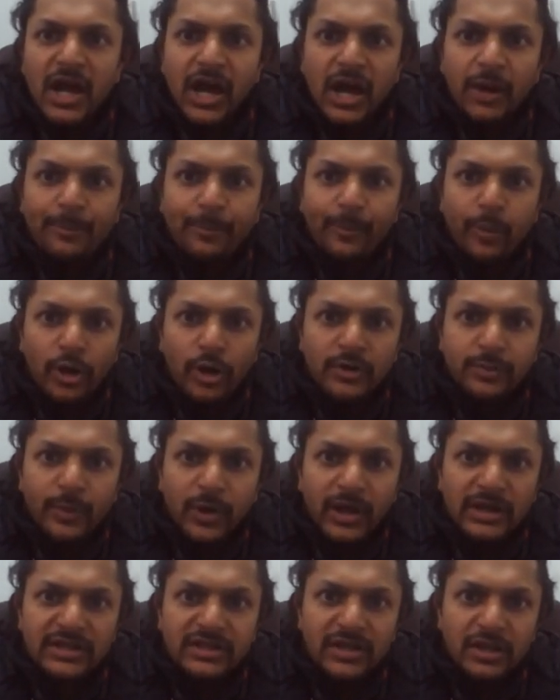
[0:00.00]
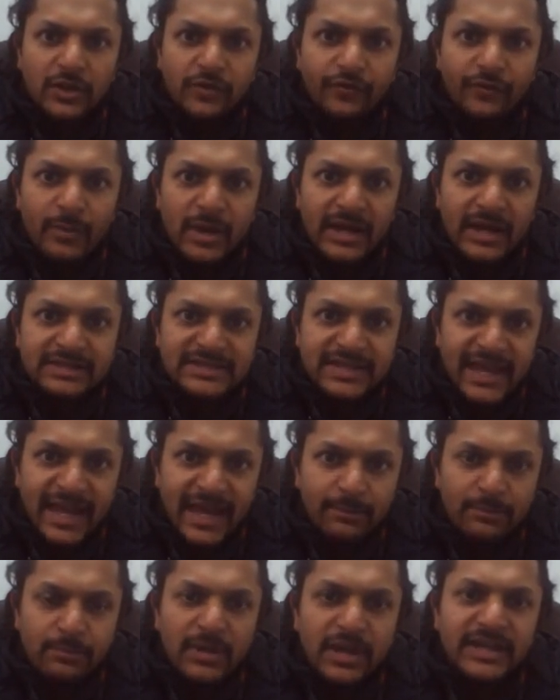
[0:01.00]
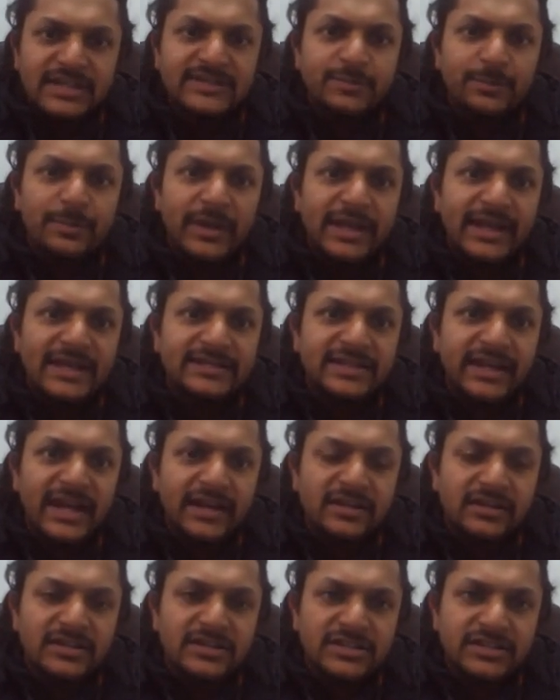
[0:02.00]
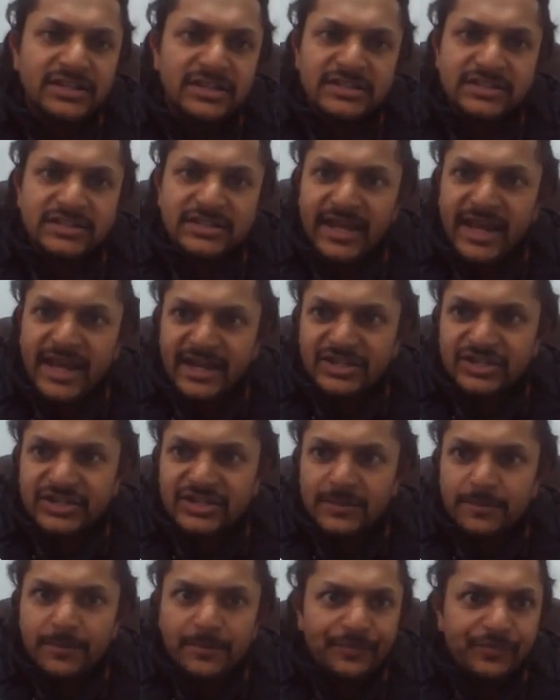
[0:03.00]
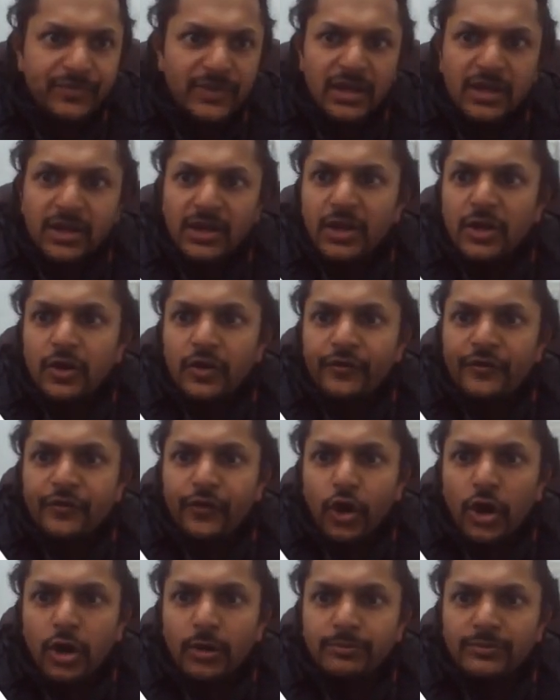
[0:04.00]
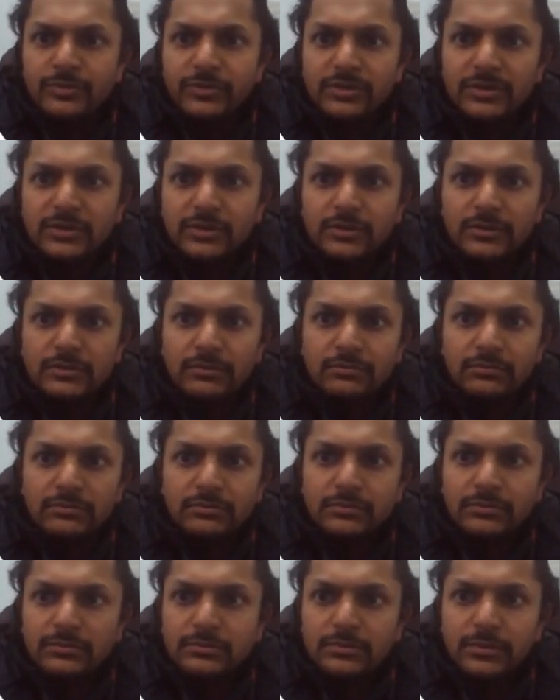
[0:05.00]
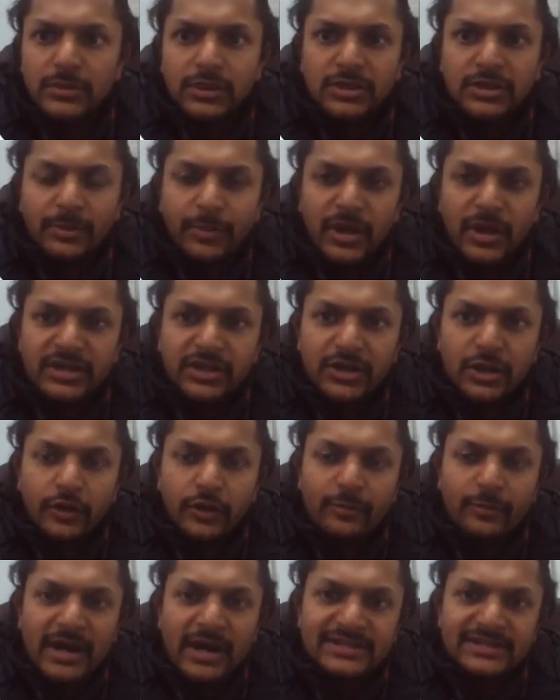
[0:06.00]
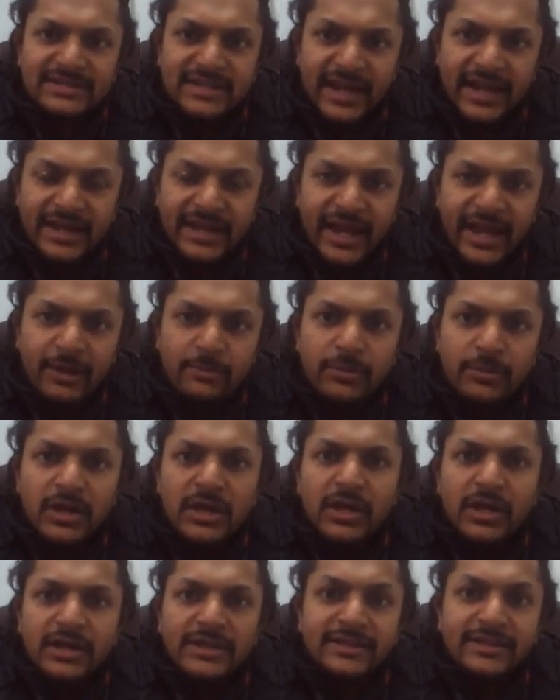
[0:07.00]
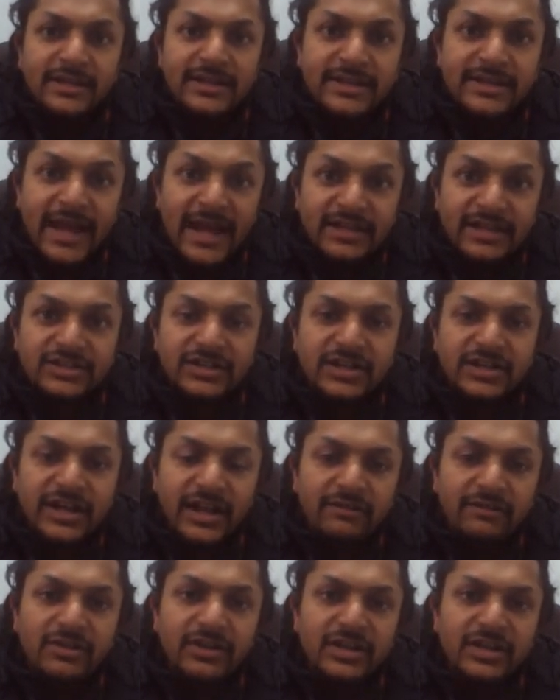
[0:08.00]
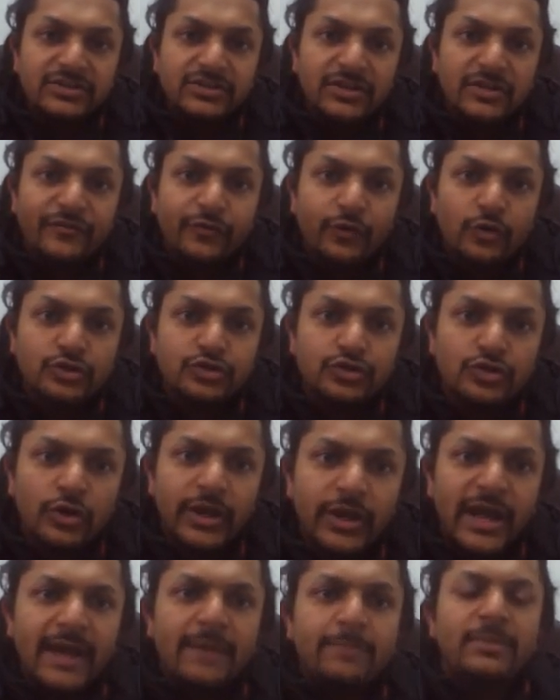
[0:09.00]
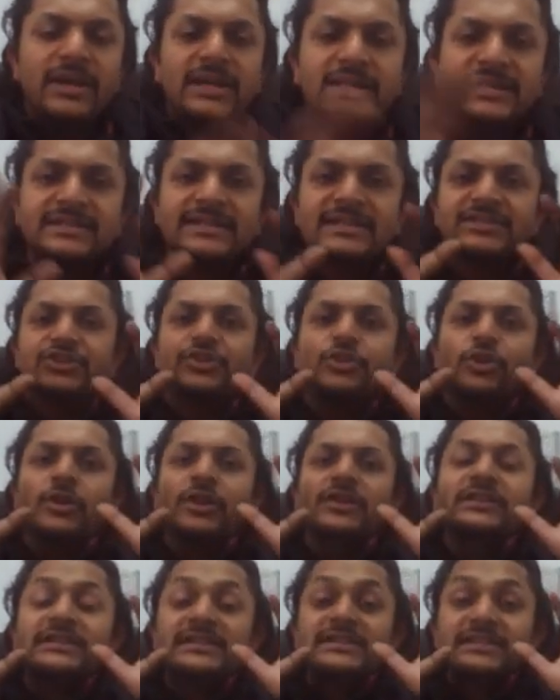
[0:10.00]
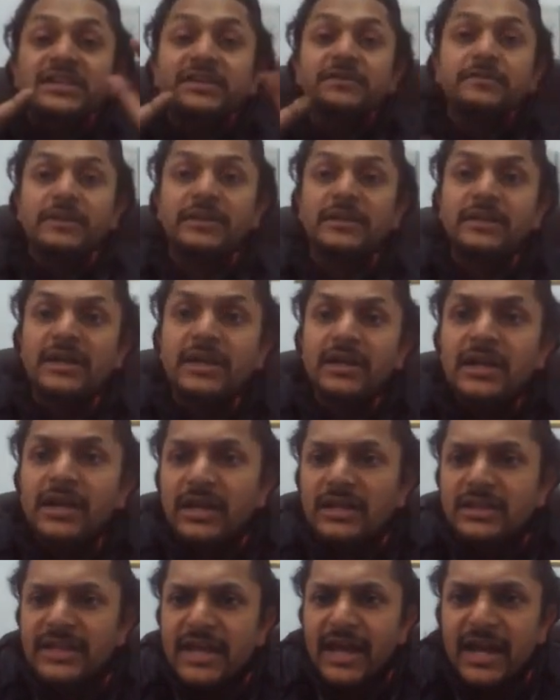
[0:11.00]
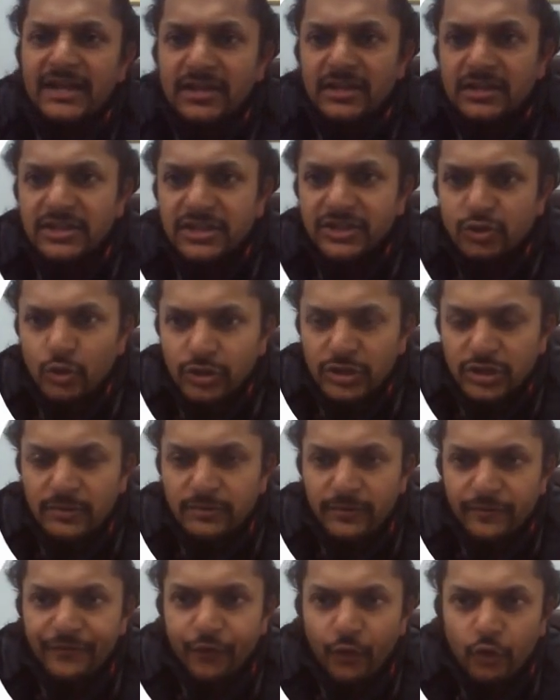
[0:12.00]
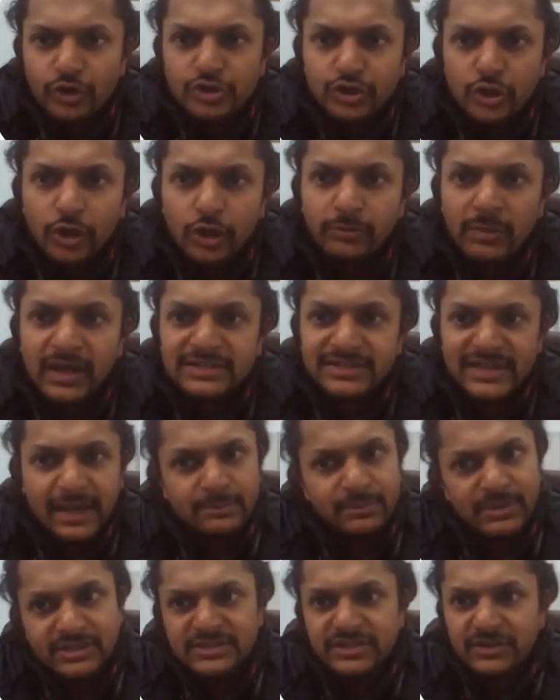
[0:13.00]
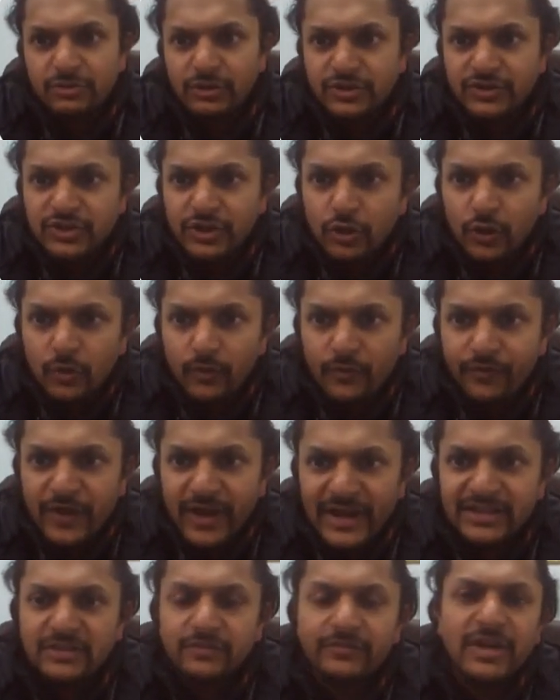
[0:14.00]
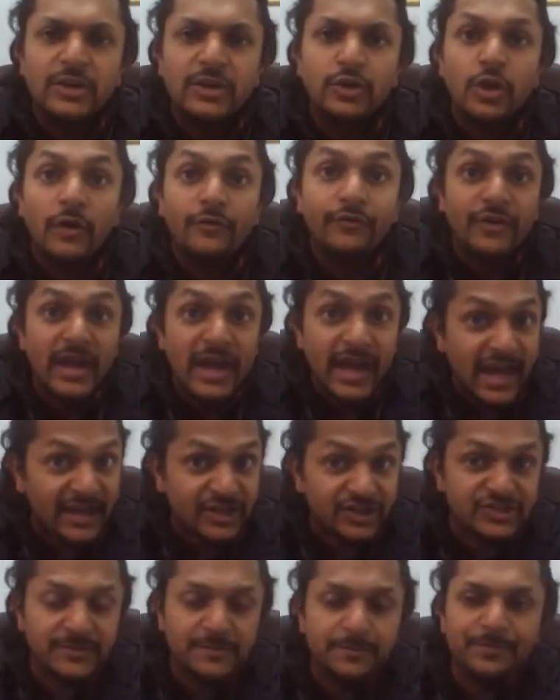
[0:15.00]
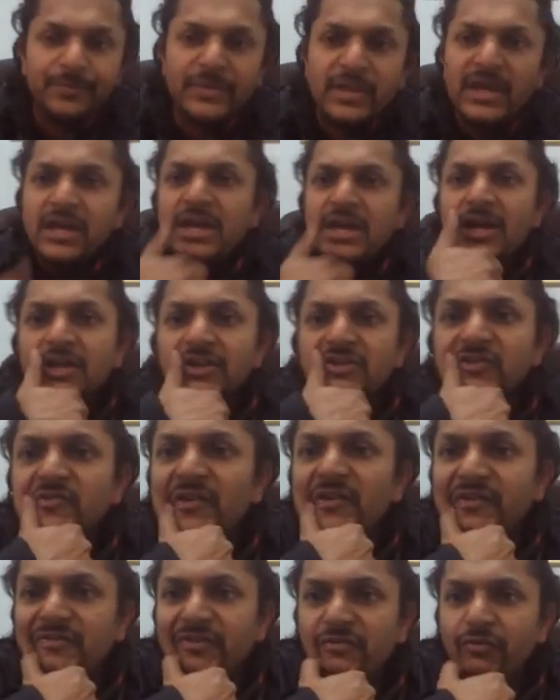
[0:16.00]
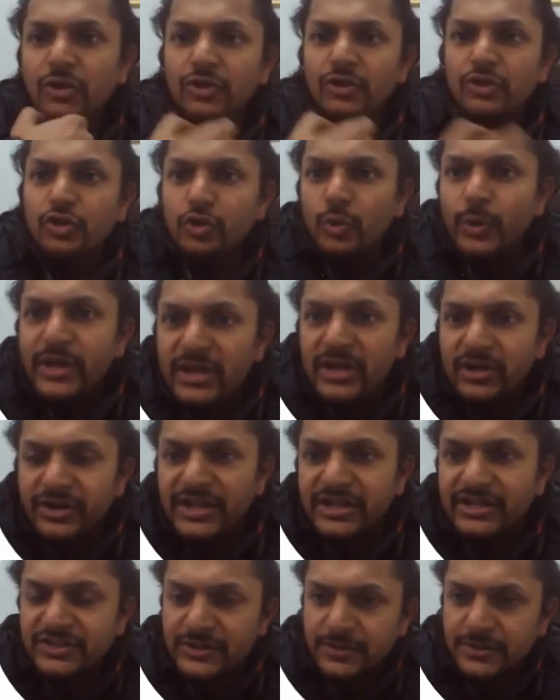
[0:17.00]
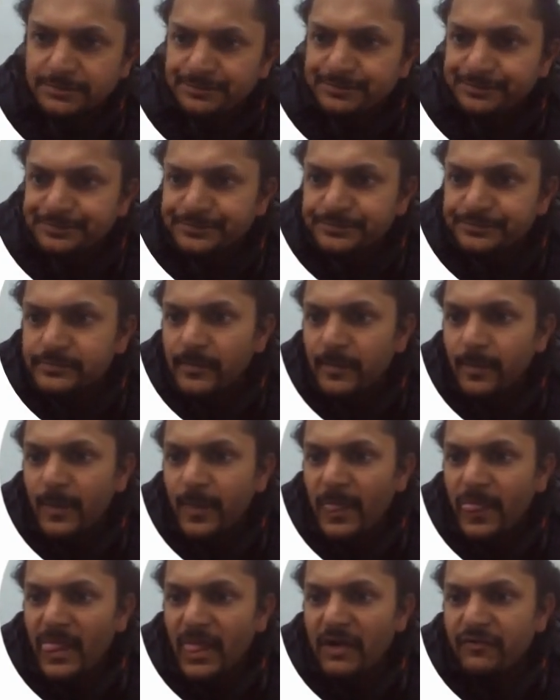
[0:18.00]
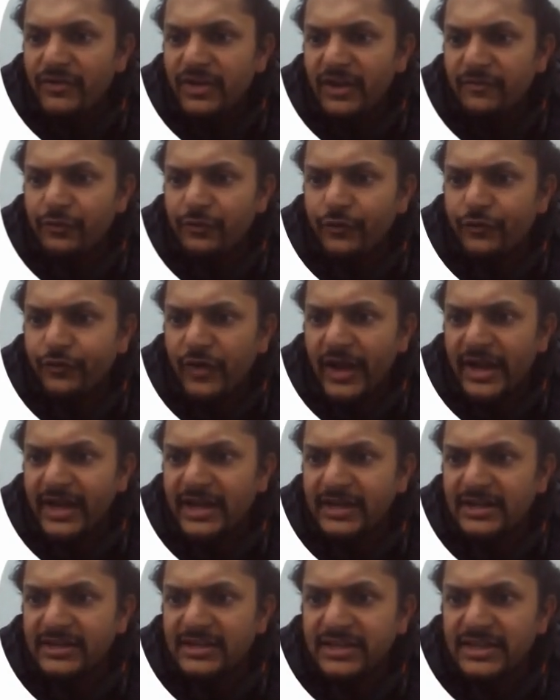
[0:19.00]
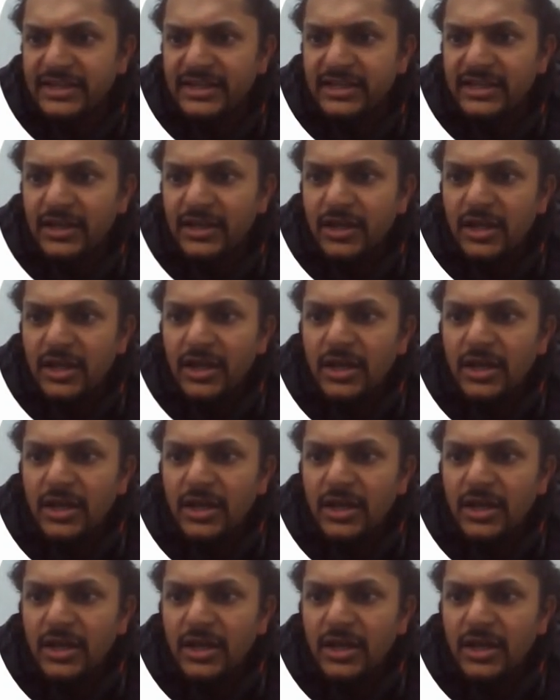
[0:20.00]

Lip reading: A point particle of mass m is placed at a distance x from the particle of mass 9m. The net gravitational force on m is 0. Now this is given that the total force on mass m is equal to 0. Find the value of x. So what we want to do here is we have to find the